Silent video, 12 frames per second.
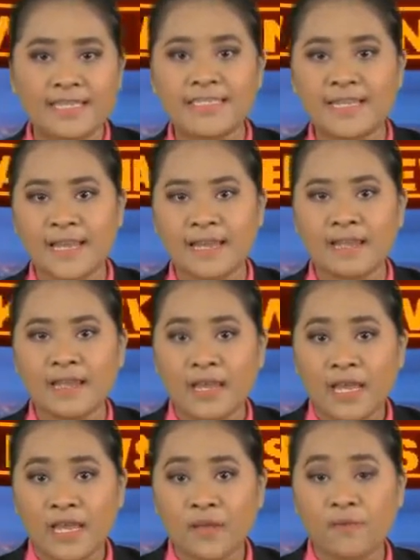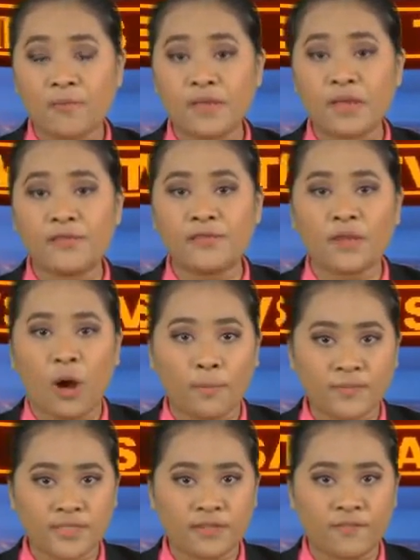said it would be a good
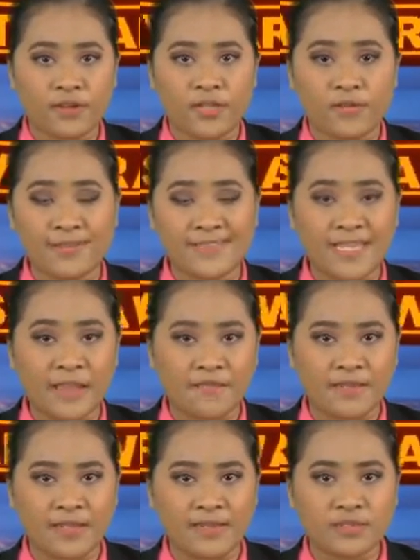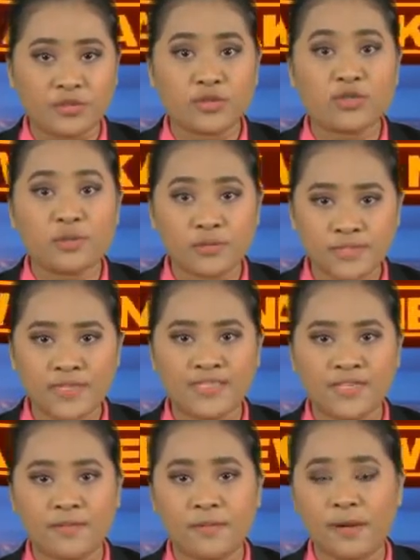option for the U.S. Navy to choose the
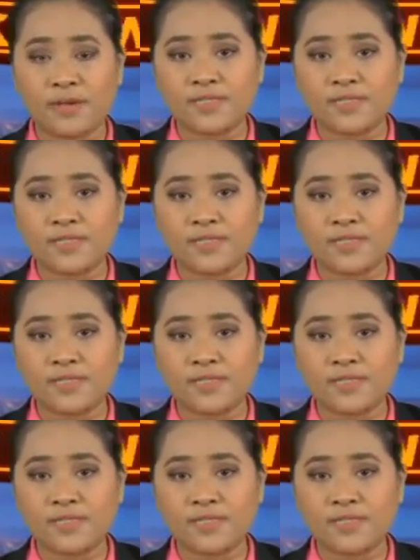interior parts